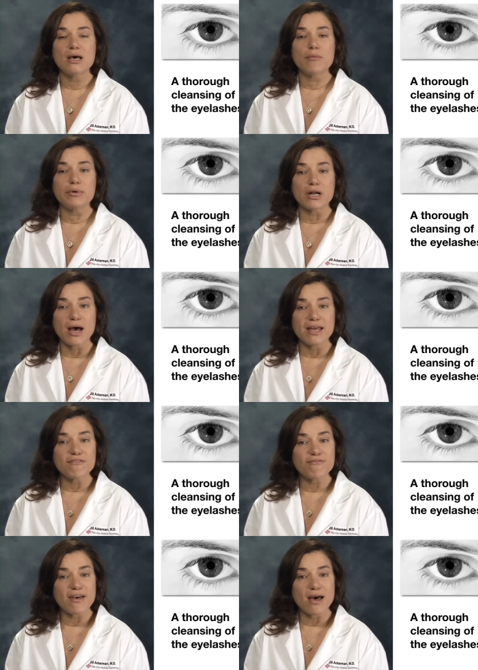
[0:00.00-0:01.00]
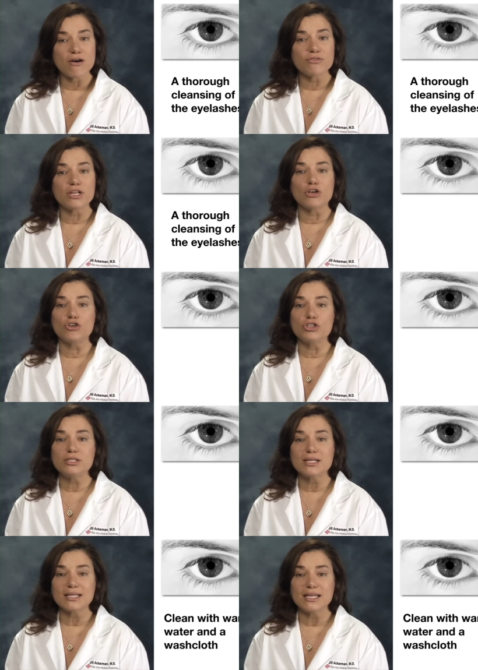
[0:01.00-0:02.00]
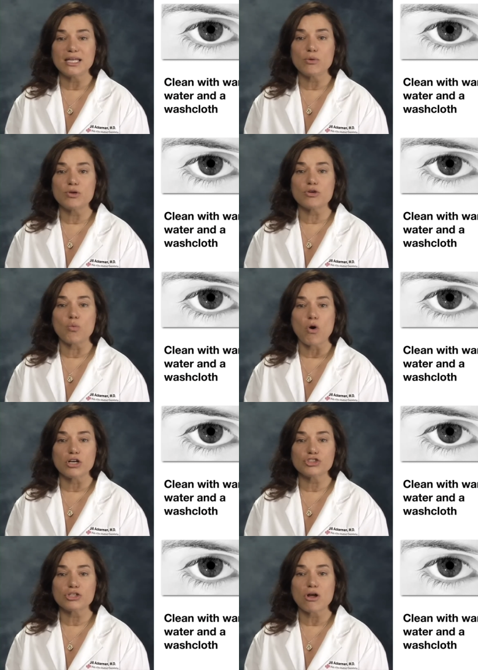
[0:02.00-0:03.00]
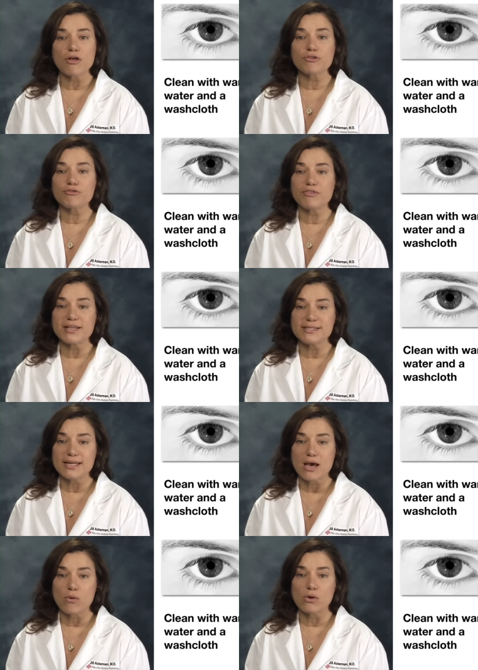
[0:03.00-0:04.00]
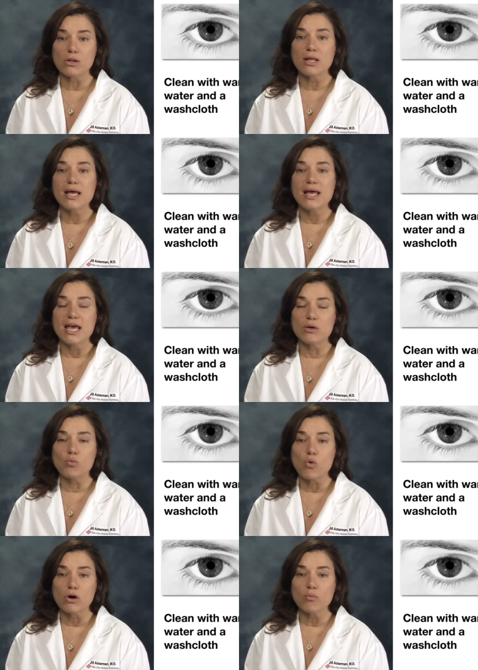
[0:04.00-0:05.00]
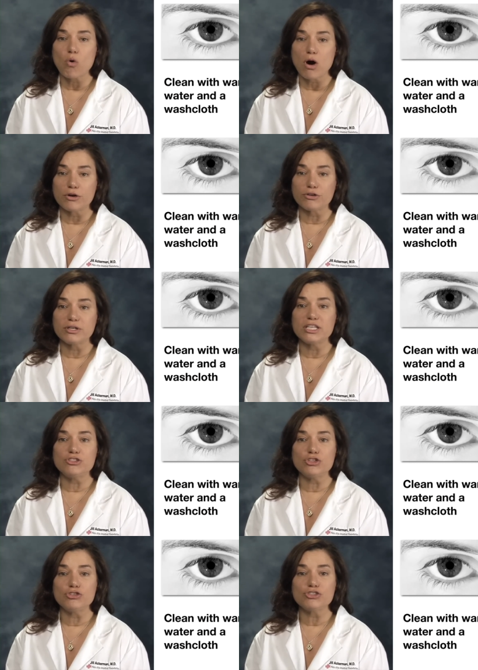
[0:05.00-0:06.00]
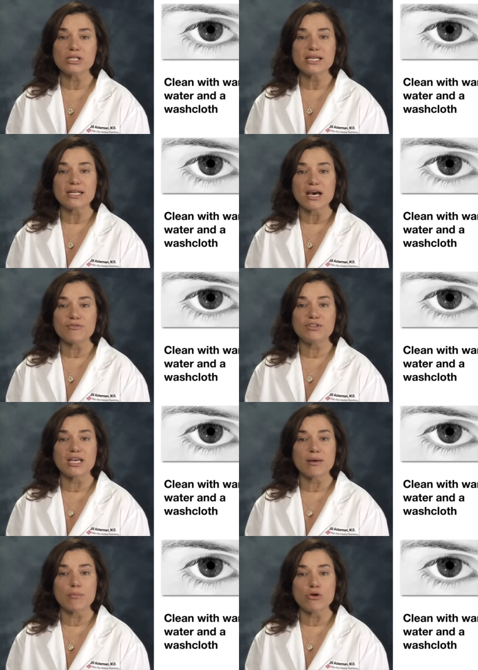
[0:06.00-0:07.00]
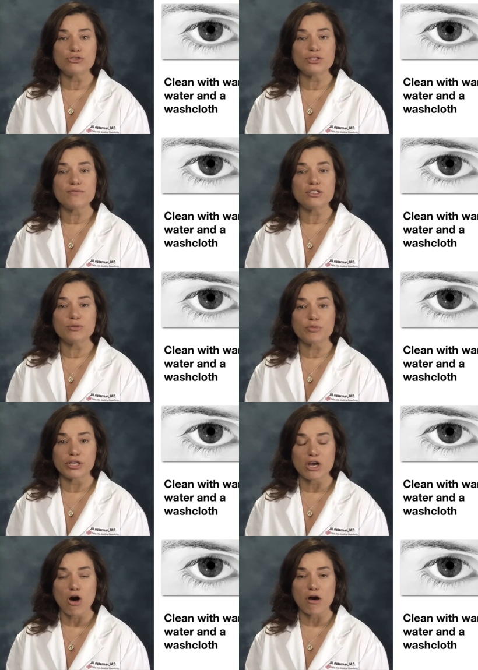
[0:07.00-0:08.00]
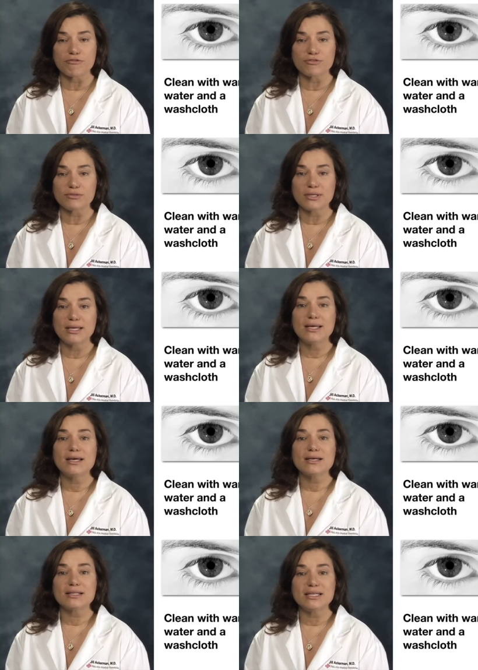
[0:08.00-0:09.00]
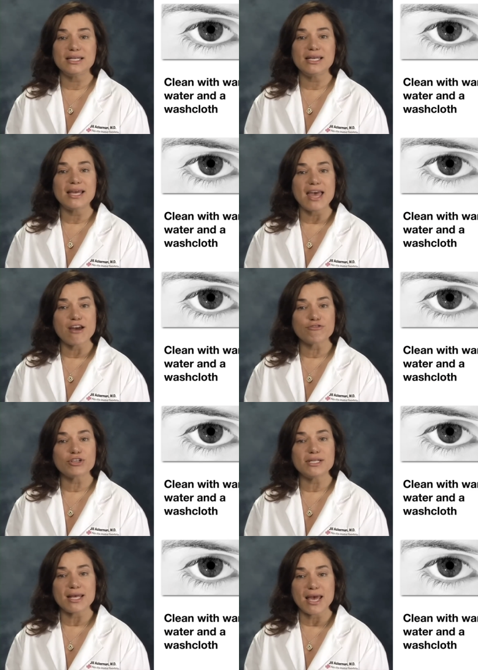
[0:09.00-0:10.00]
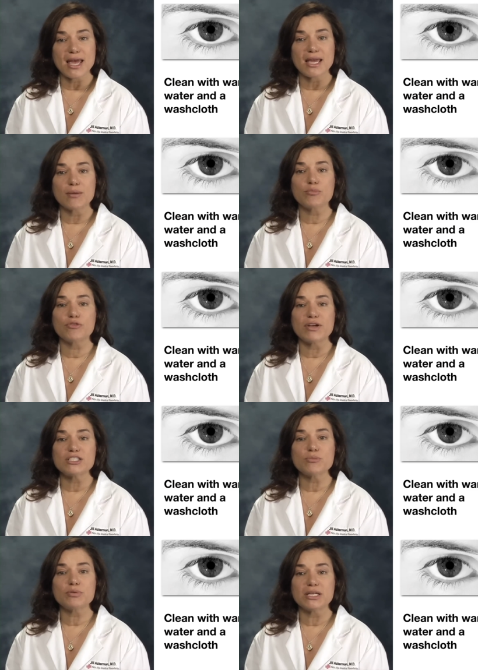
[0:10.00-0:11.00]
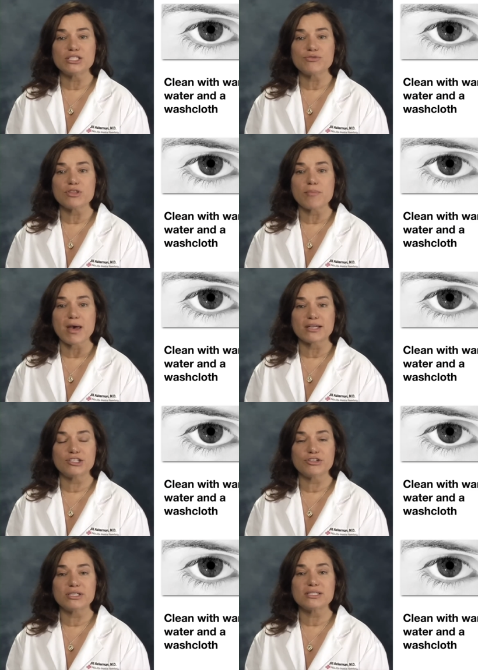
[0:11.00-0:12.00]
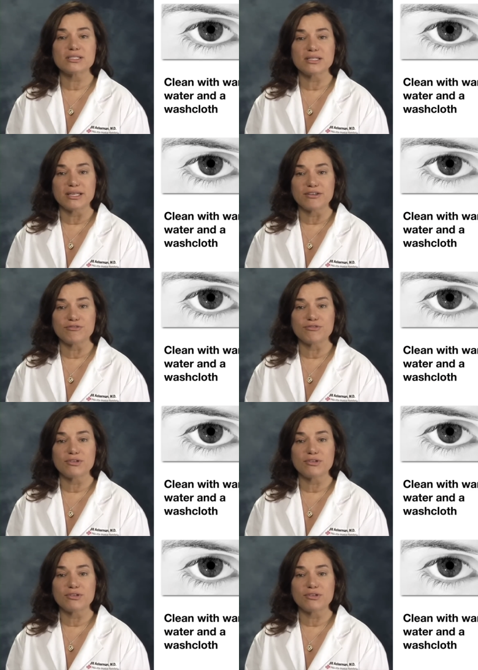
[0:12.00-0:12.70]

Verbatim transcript: but I have found that a good cleaning with a washcloth or face towel and warm water is usually enough to get most of the debris off. Cleaning every day prevents a place for the bacteria to live.